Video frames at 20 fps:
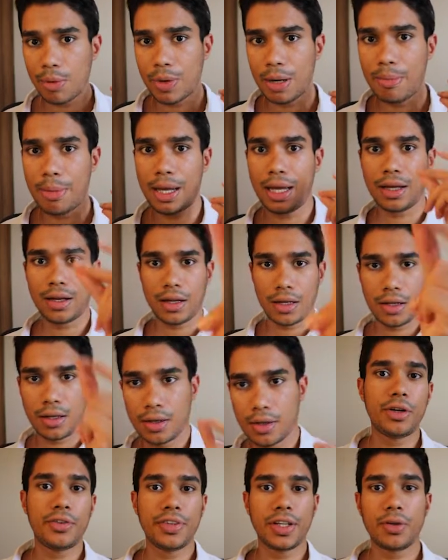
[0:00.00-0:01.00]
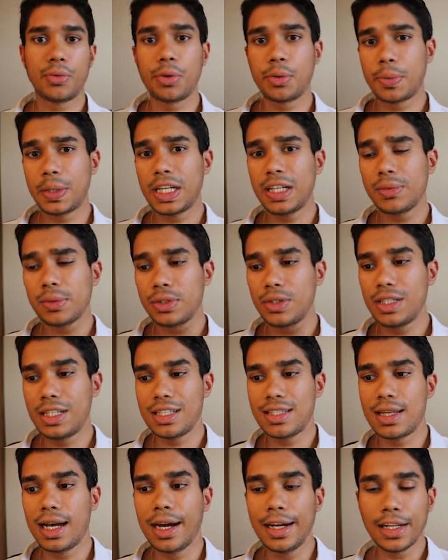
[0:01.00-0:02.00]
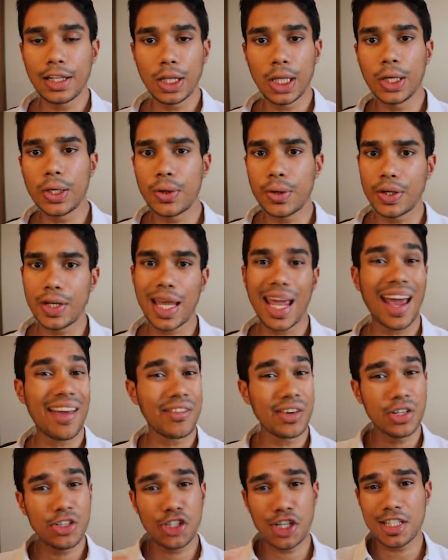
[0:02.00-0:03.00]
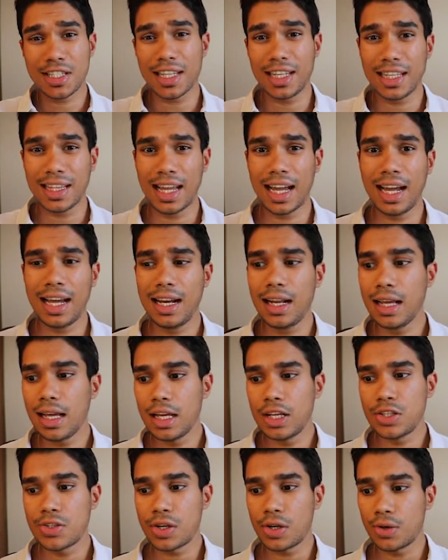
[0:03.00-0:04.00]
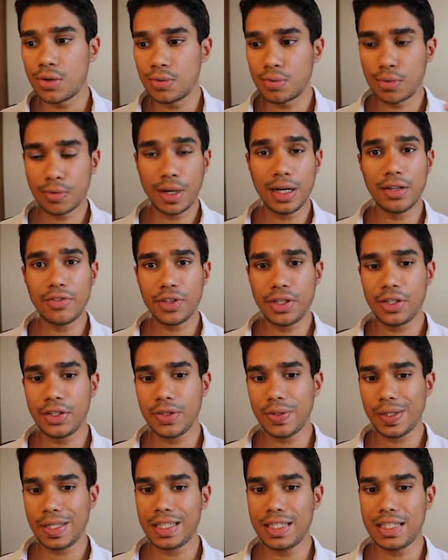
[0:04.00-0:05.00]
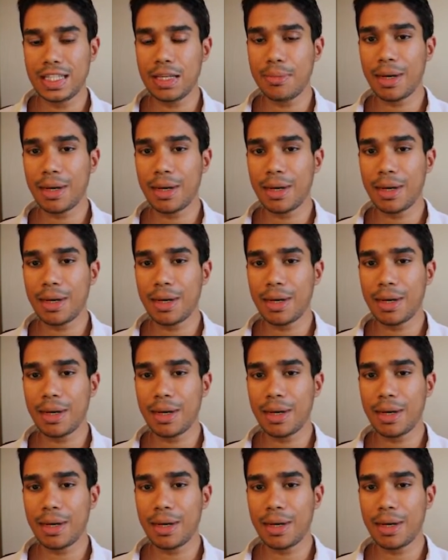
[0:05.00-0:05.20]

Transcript: right back. Perfect. We were able to design a logo in Canva just like that. So right over here, you can see